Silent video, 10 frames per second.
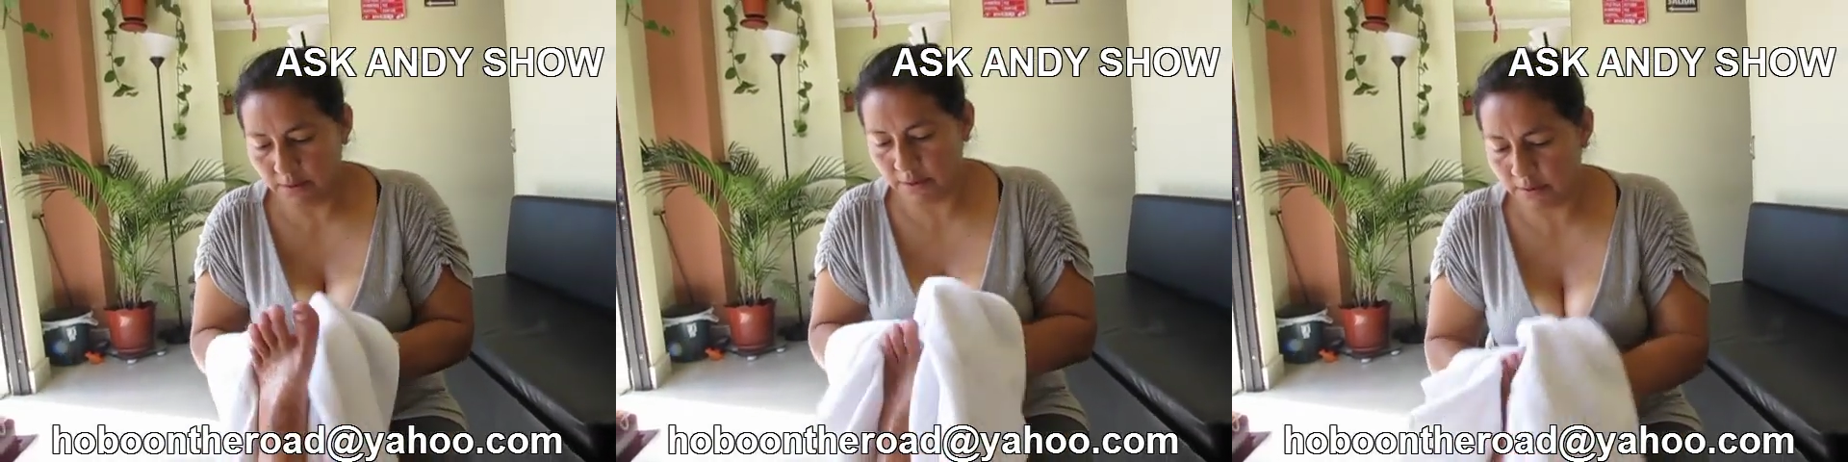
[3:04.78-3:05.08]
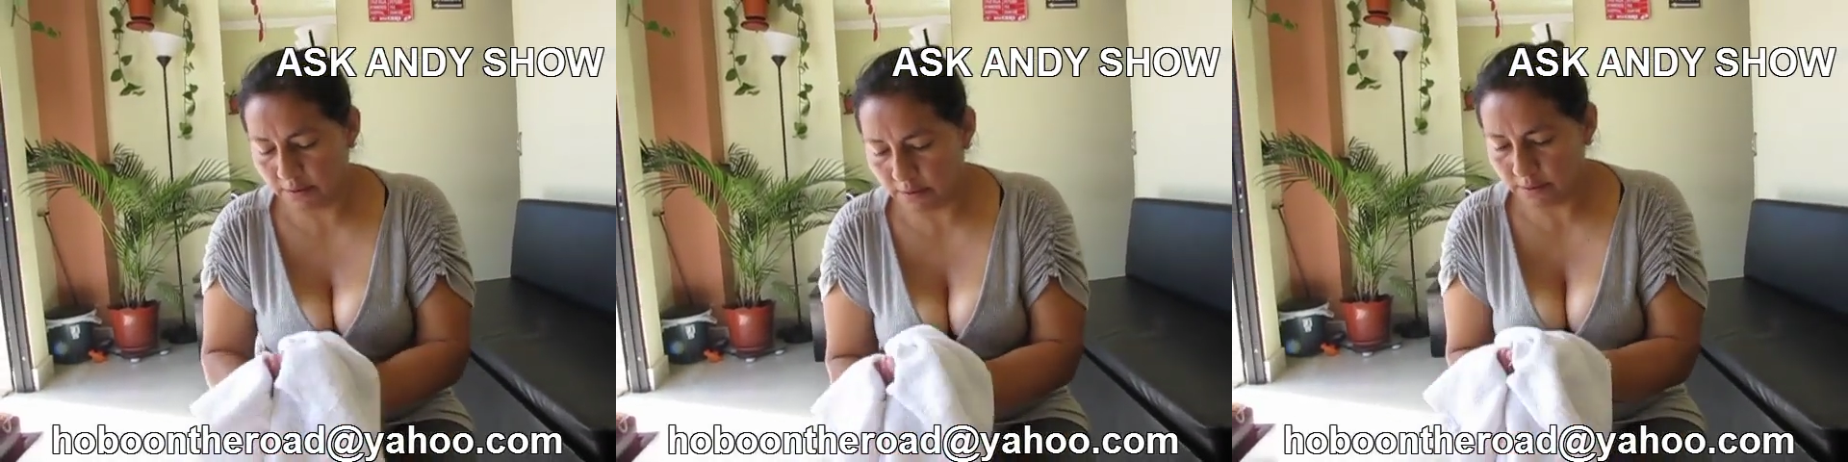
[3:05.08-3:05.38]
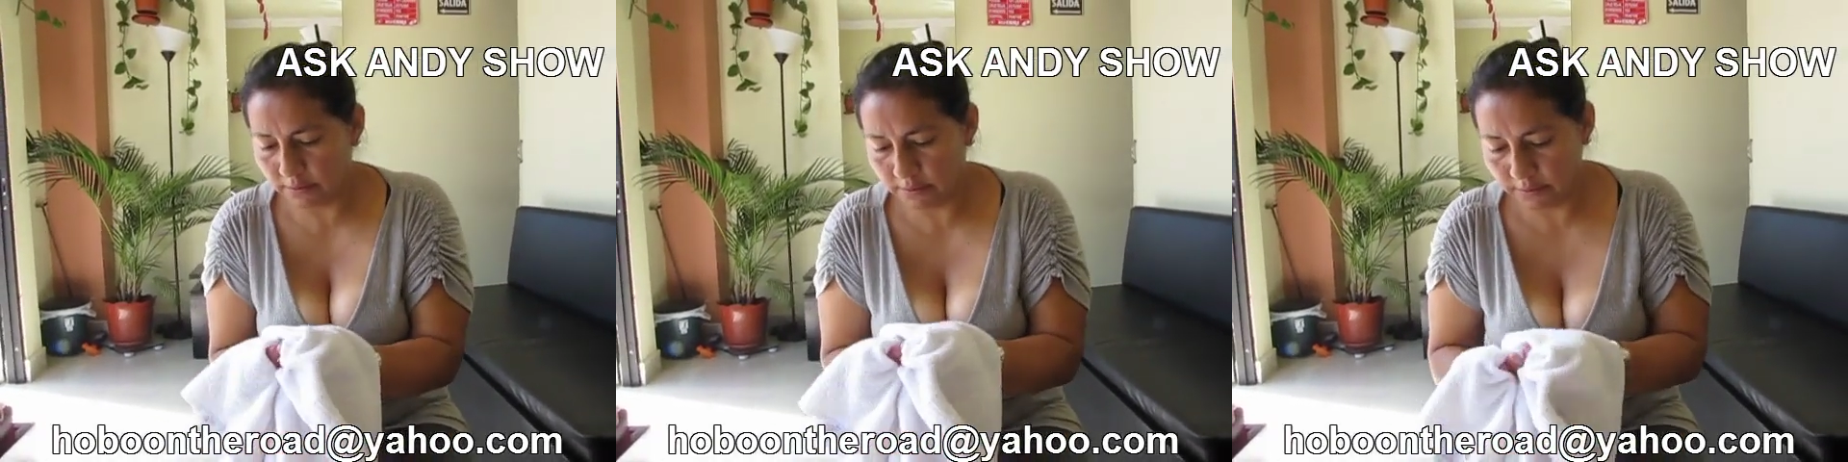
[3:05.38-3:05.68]

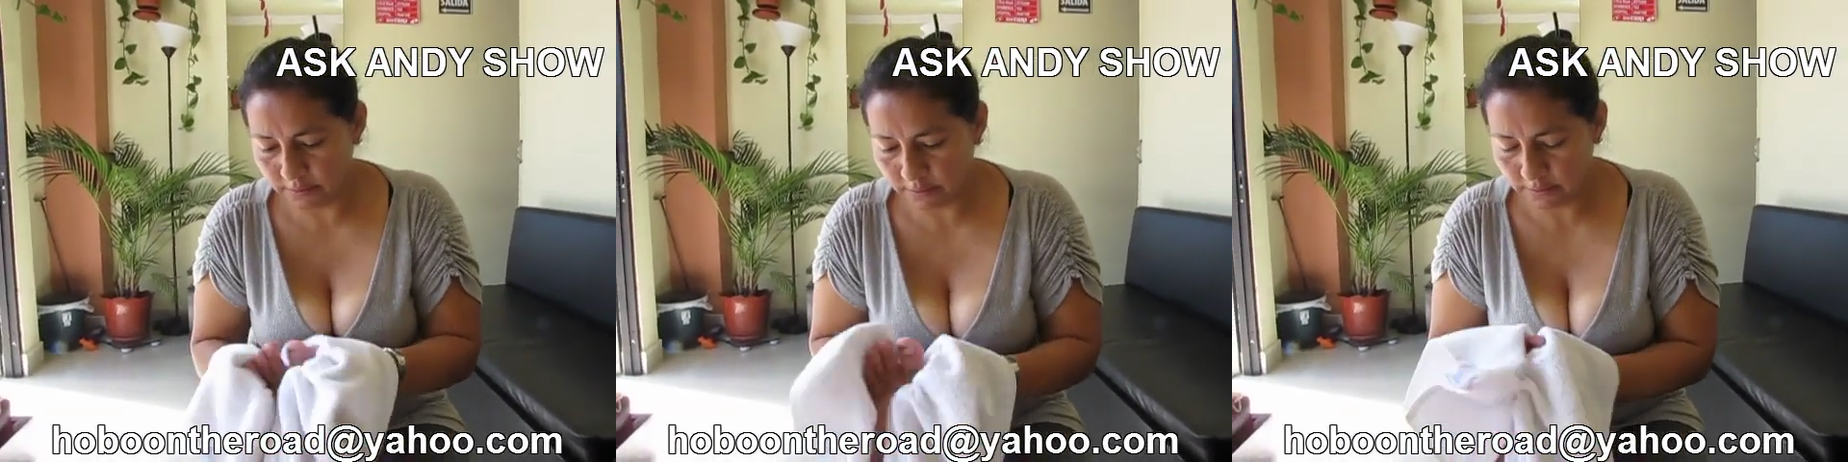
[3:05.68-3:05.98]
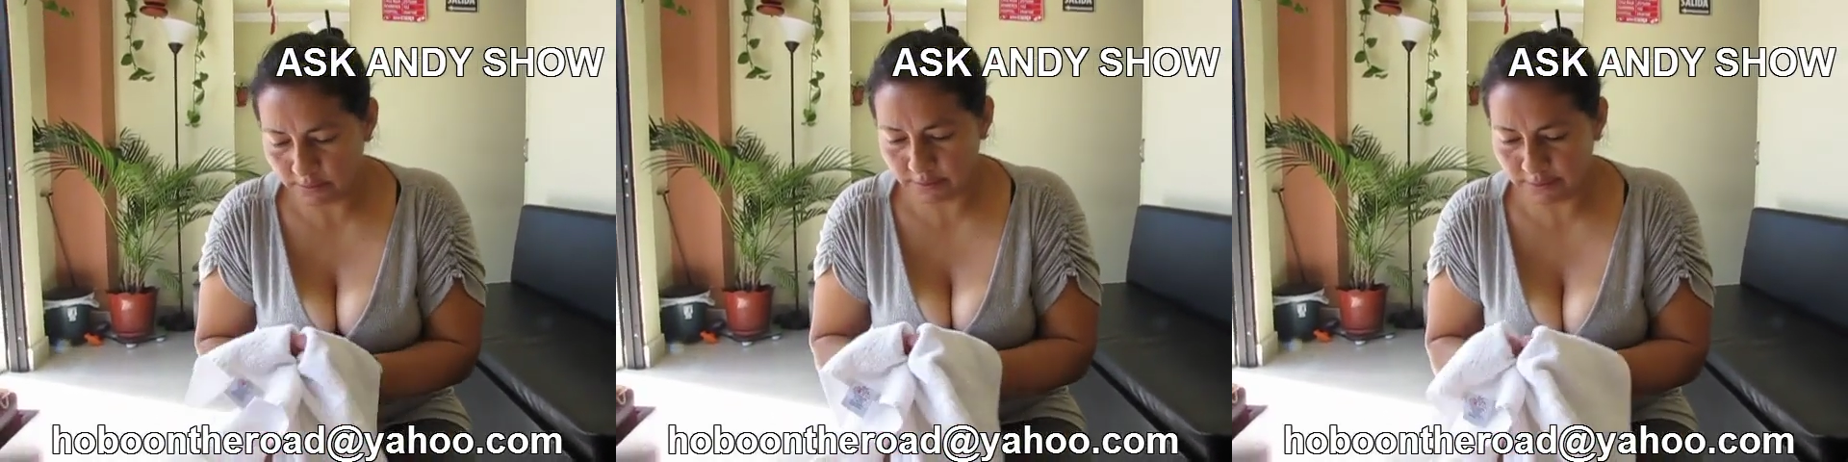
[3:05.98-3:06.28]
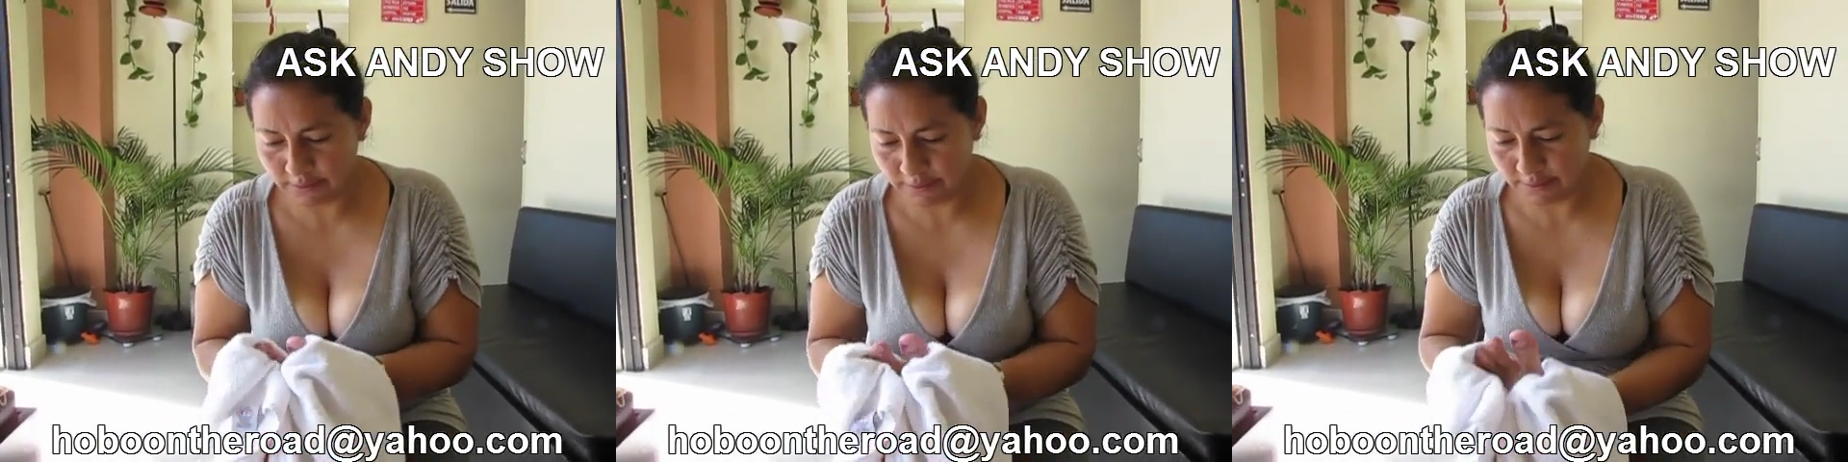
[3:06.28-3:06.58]
Entonces, ¿cuánto
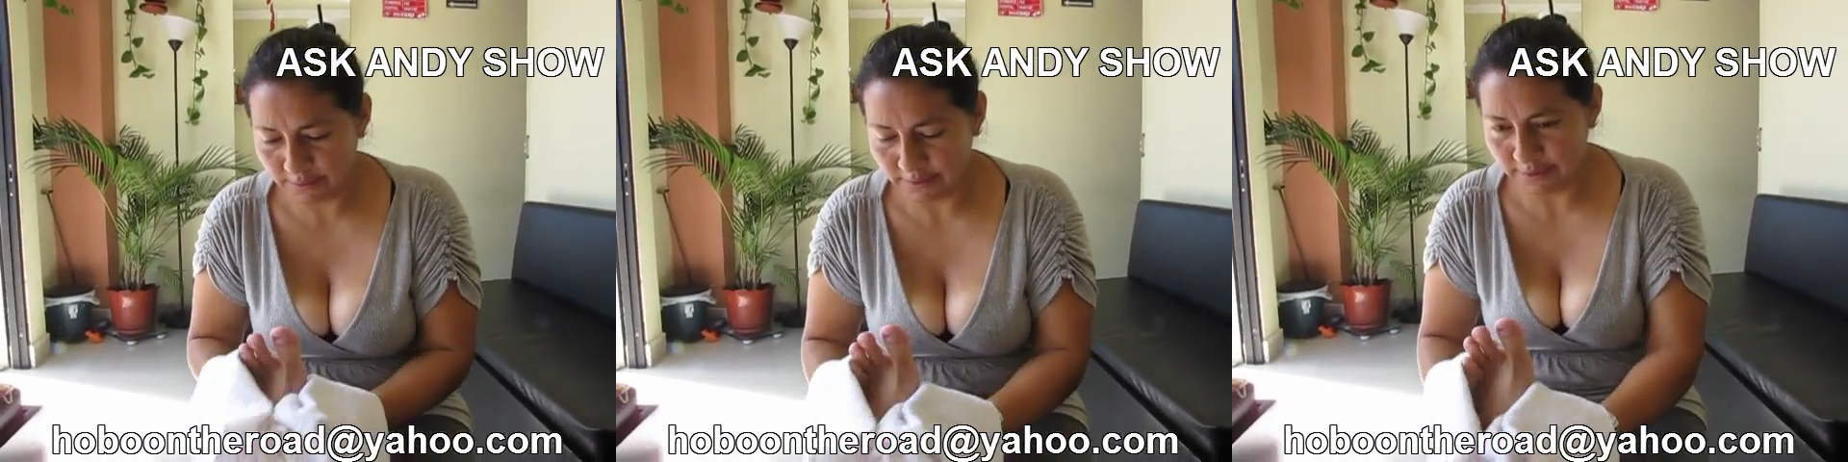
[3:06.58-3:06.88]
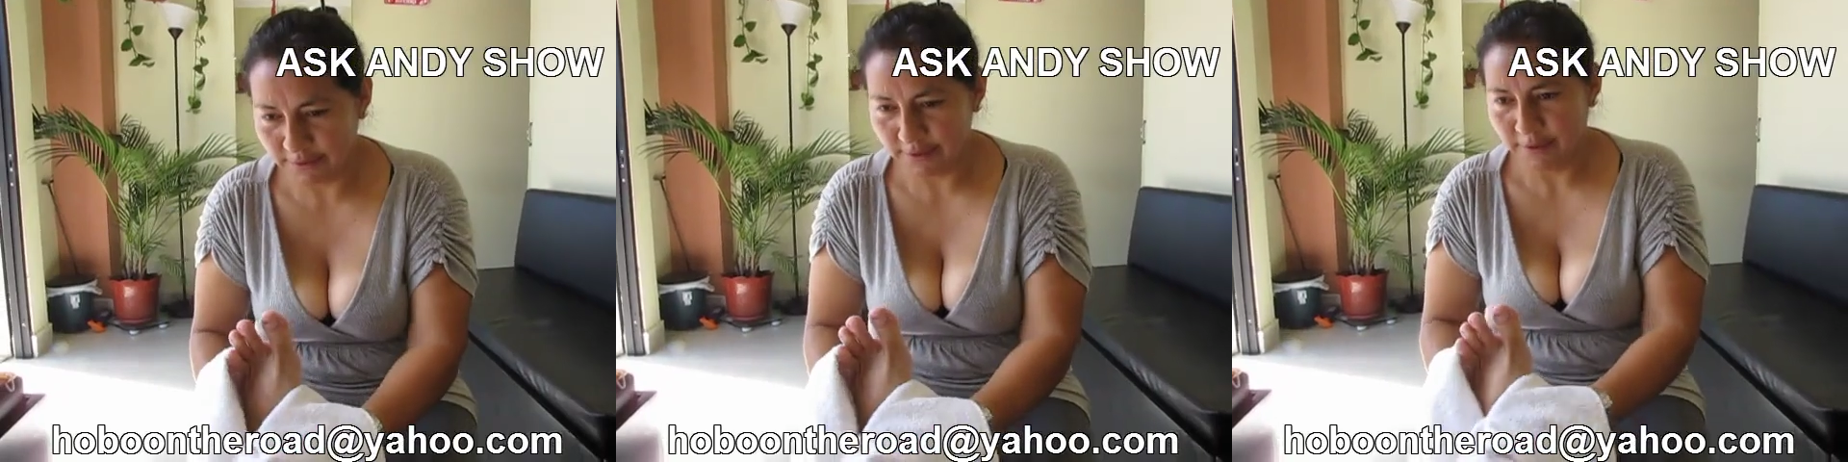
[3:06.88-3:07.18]
cuesta el masaje?